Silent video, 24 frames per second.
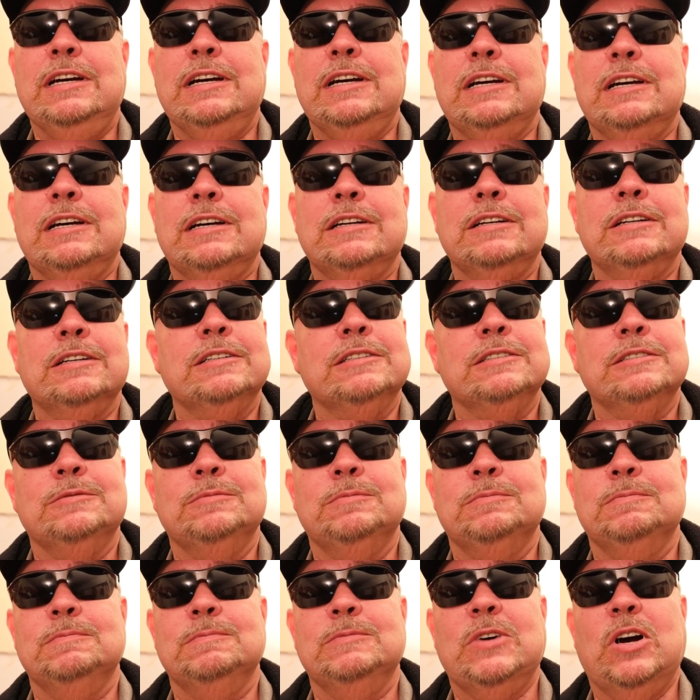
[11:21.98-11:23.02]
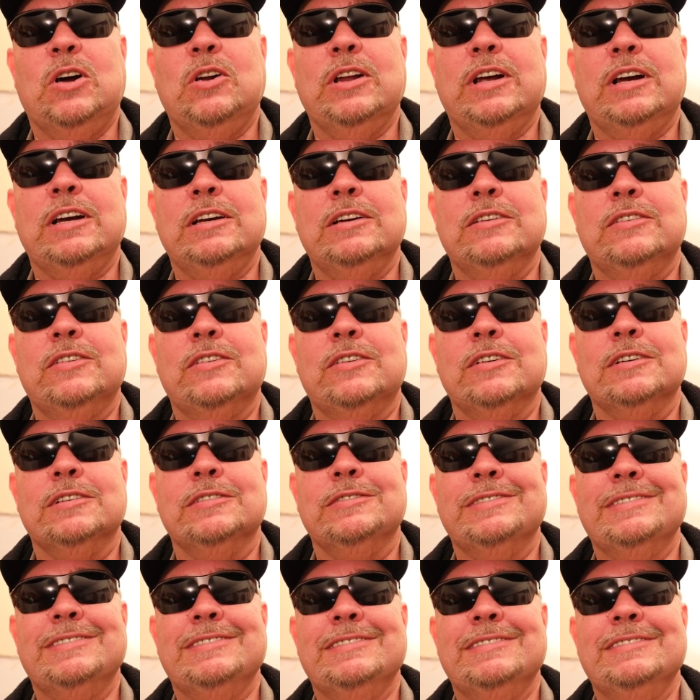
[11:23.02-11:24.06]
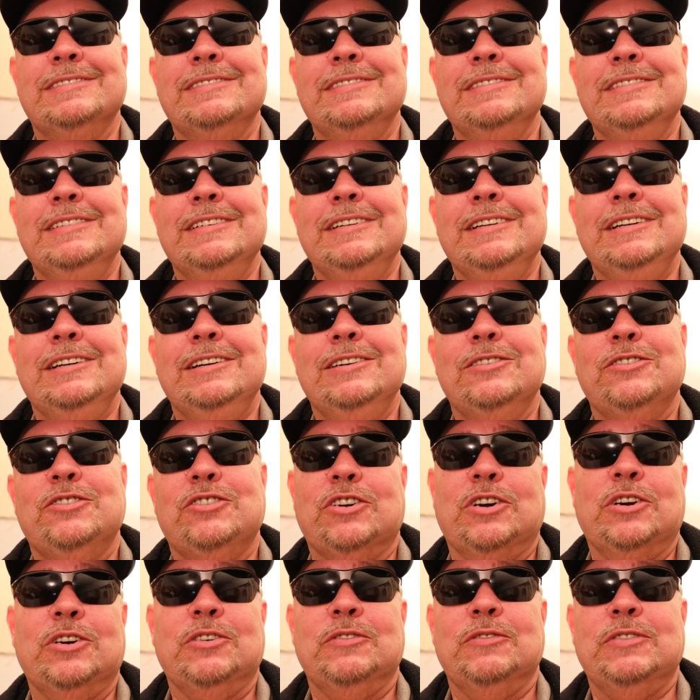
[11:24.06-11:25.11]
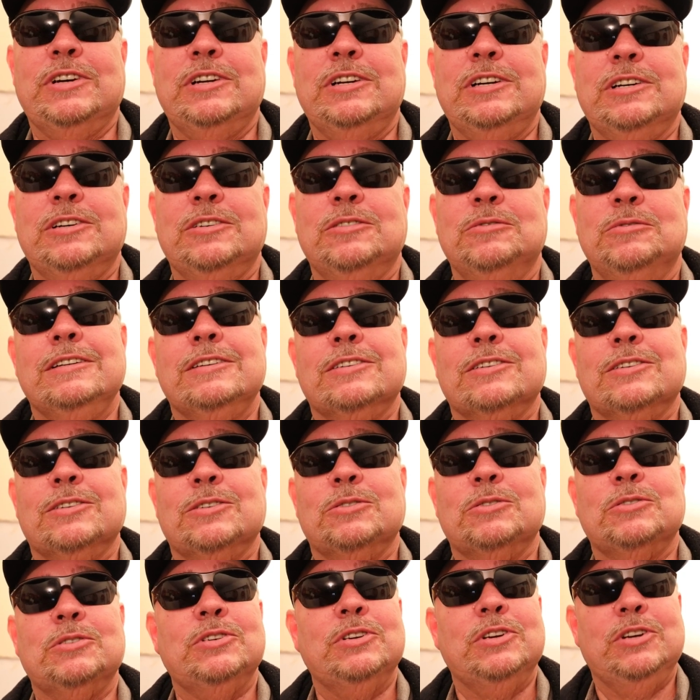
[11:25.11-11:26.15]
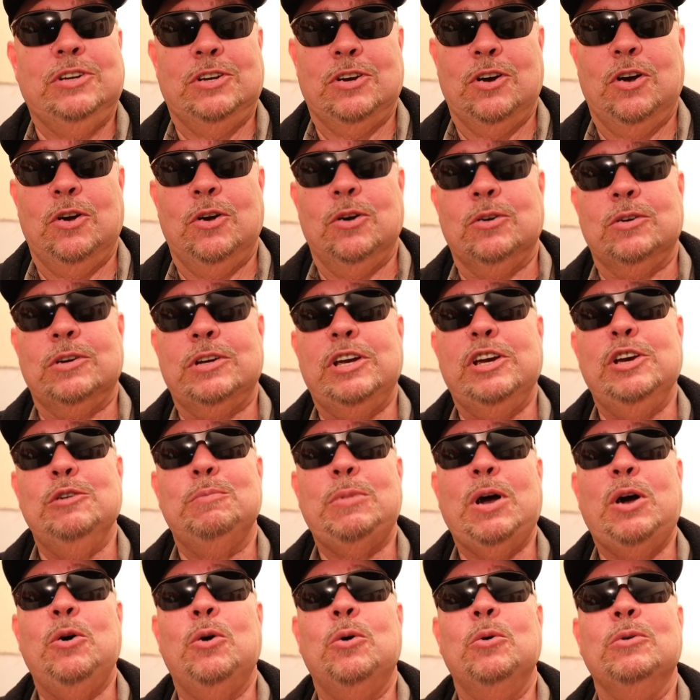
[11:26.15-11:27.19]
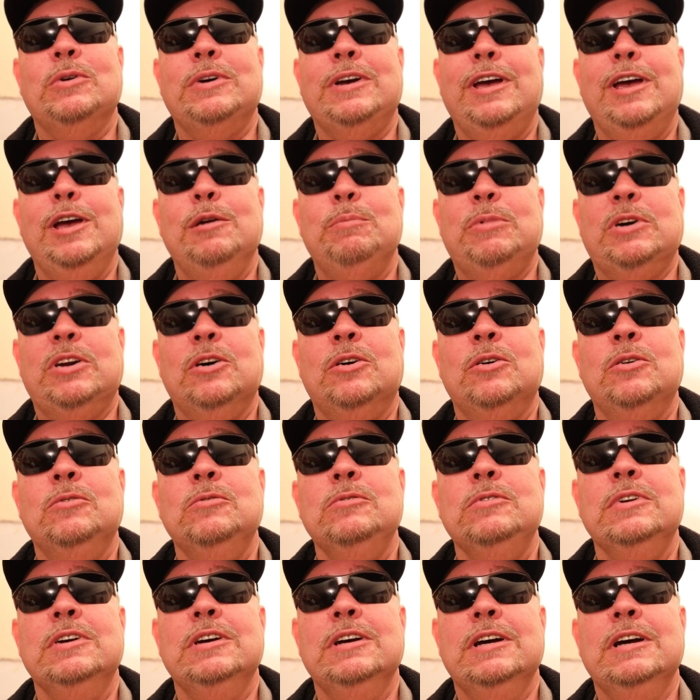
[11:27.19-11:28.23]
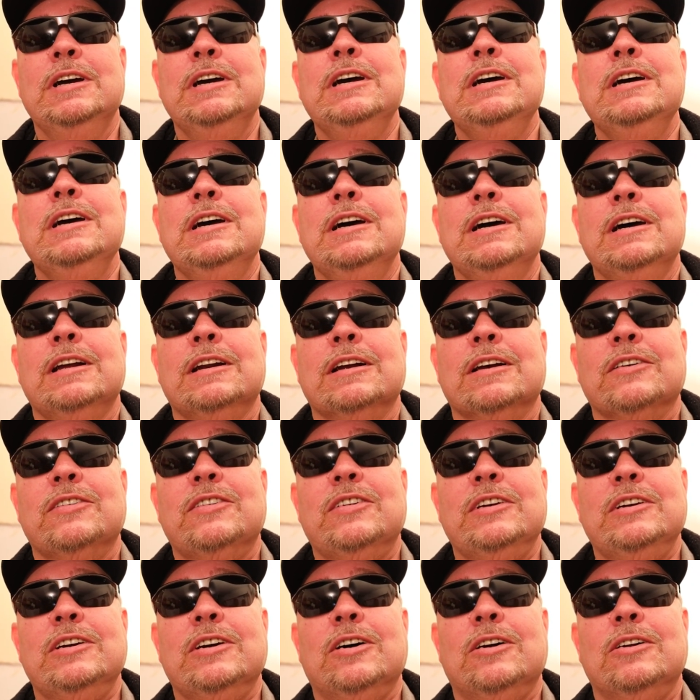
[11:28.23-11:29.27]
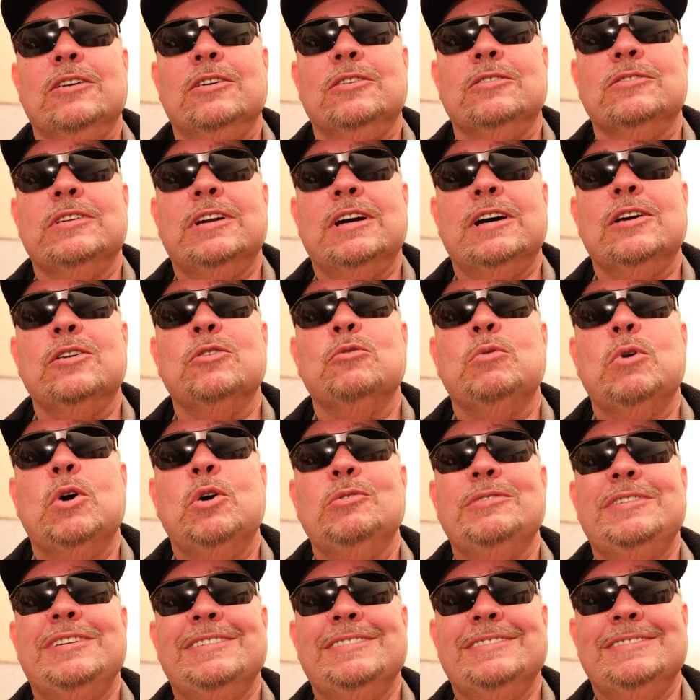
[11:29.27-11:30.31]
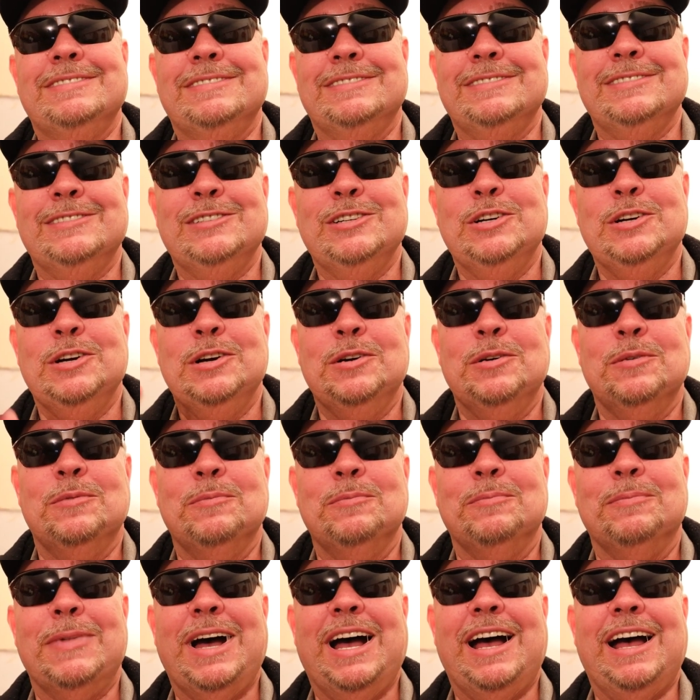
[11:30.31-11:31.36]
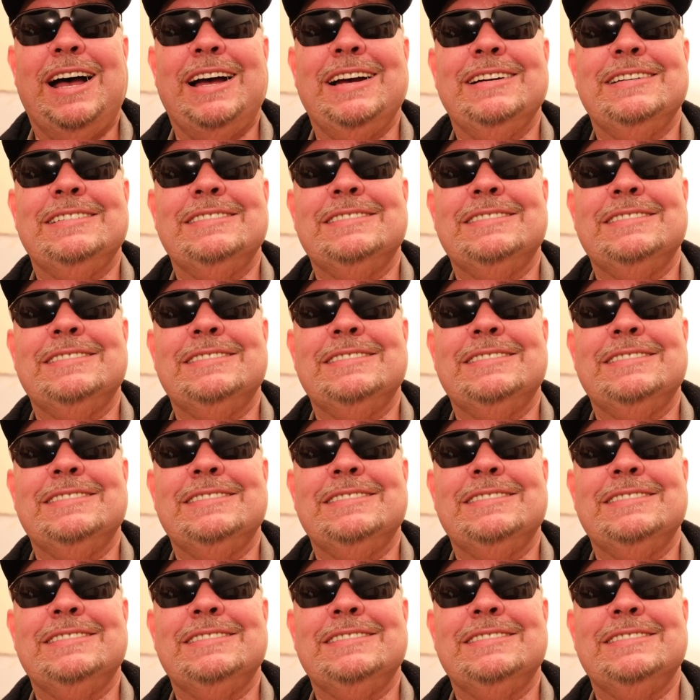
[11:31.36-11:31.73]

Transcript: And uh, all that good stuff. Share the video. So y'all keep on keeping on. And I'll see y'all on down the road. Bye.